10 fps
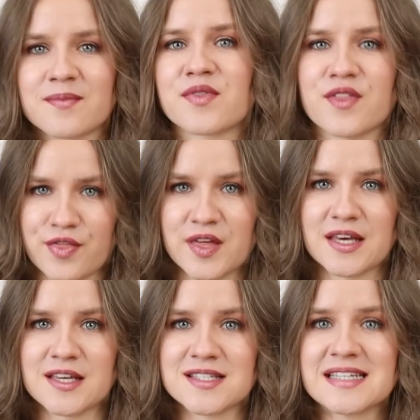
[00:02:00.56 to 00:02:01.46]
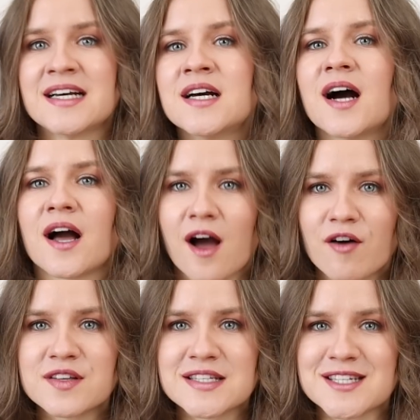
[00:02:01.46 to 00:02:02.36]
The thing is, I
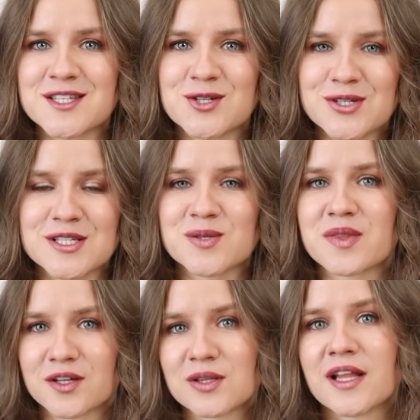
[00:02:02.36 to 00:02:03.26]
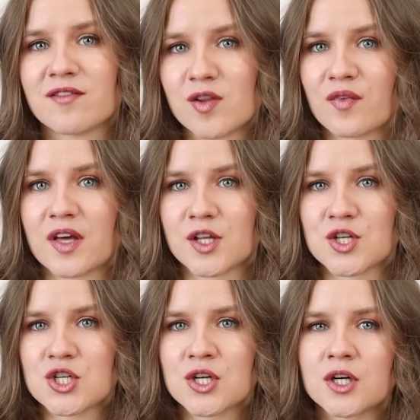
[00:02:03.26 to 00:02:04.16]
often see students with a good level of
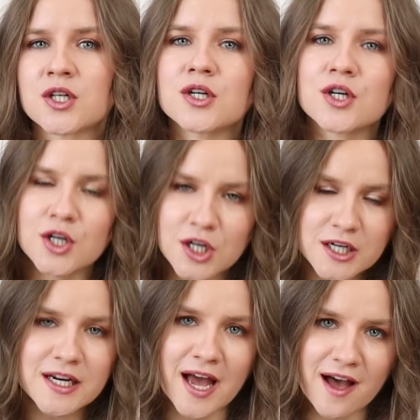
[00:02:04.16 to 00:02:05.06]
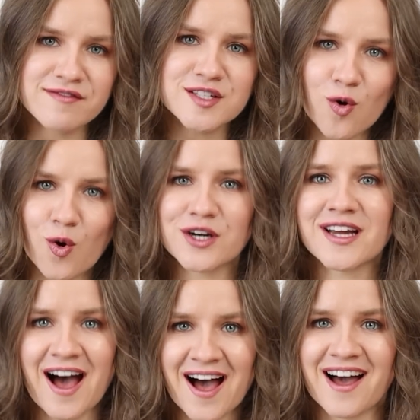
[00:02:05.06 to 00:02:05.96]
English who could have scored
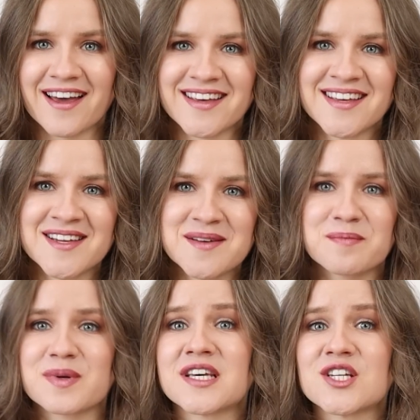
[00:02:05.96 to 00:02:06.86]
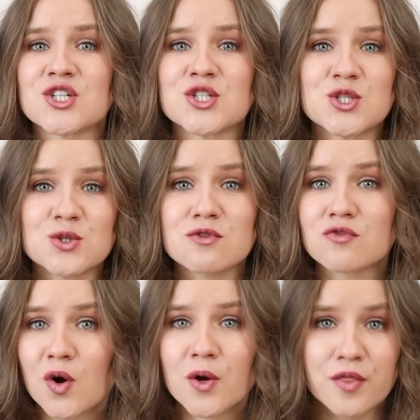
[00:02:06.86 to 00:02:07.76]
high, but they just do the
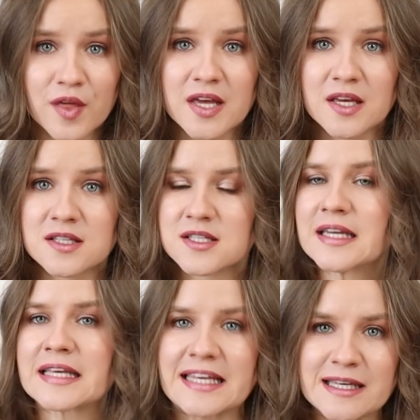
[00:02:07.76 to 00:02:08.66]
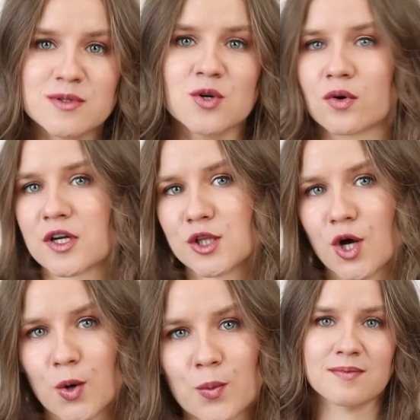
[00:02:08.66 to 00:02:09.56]
wrong things and keep scoring low.